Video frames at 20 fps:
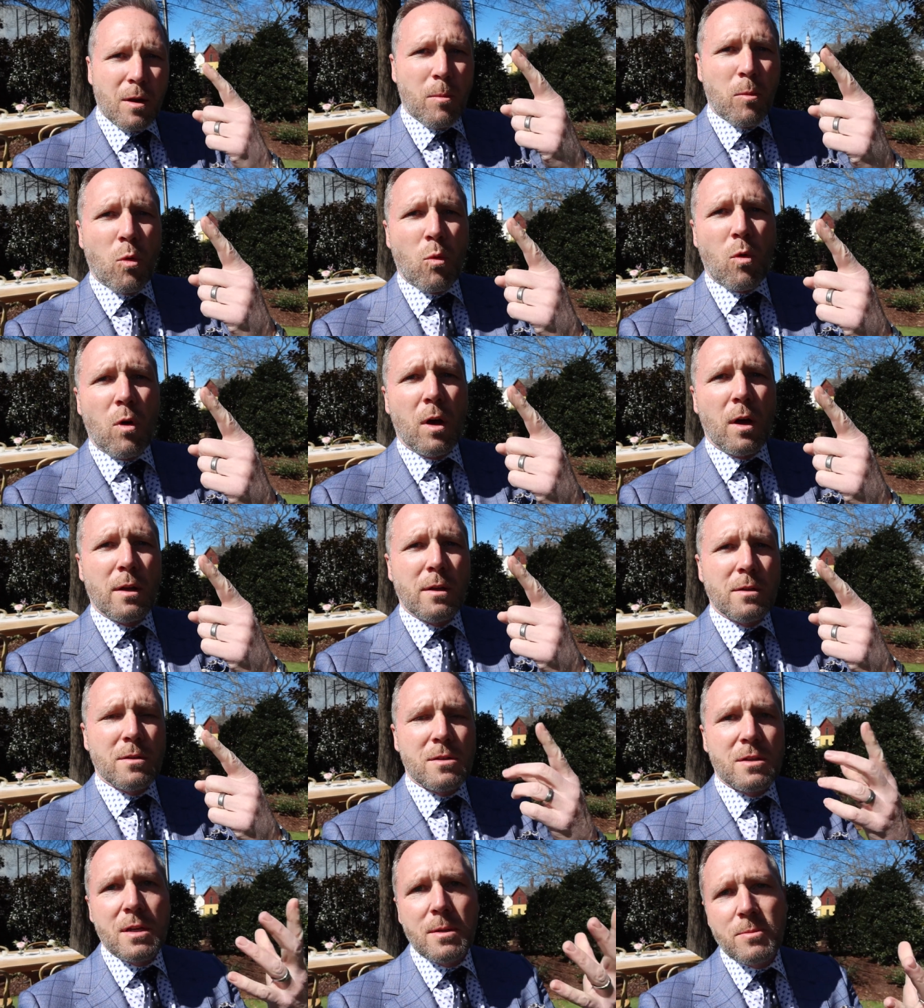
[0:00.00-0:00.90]
Number
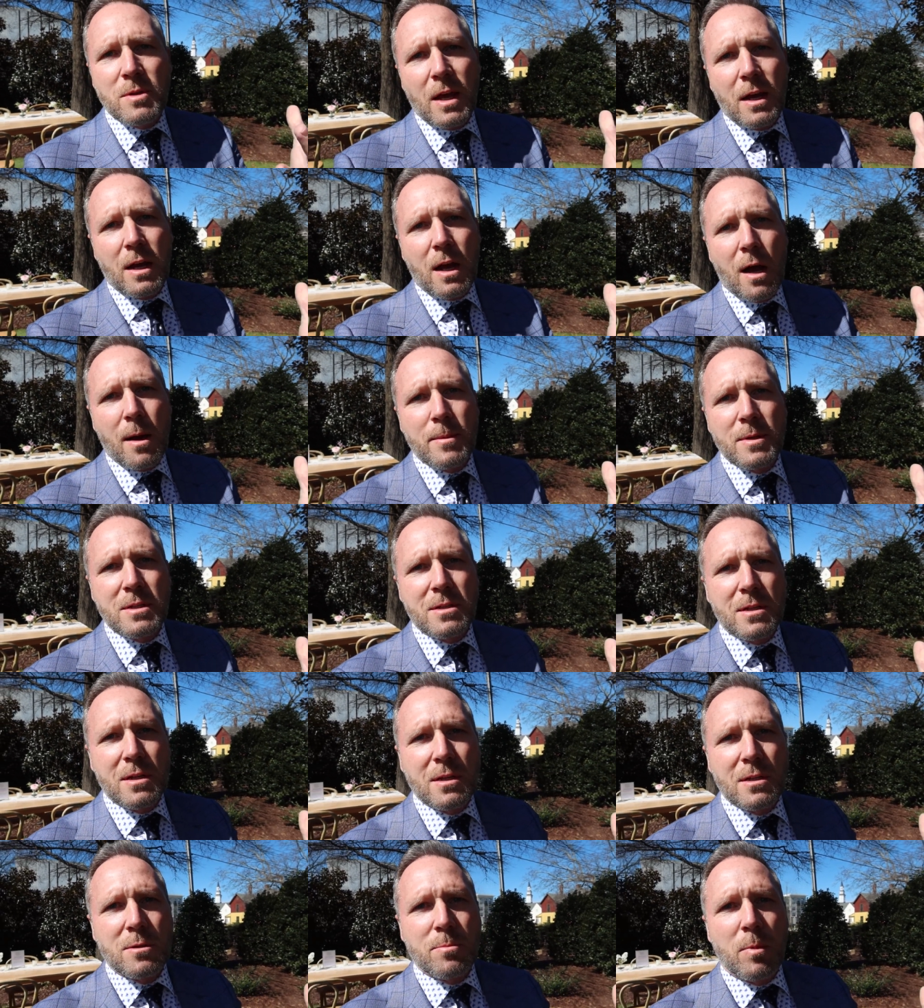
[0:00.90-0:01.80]
one, seems like common
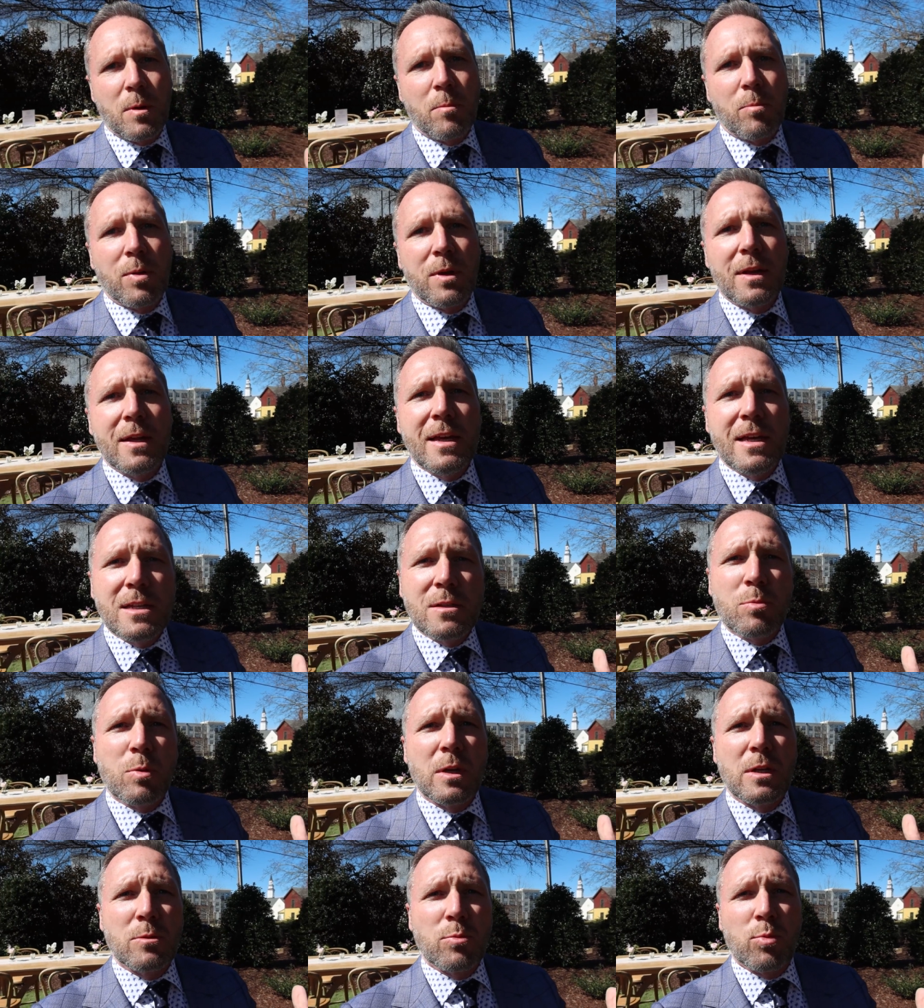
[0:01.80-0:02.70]
sense, but please, please,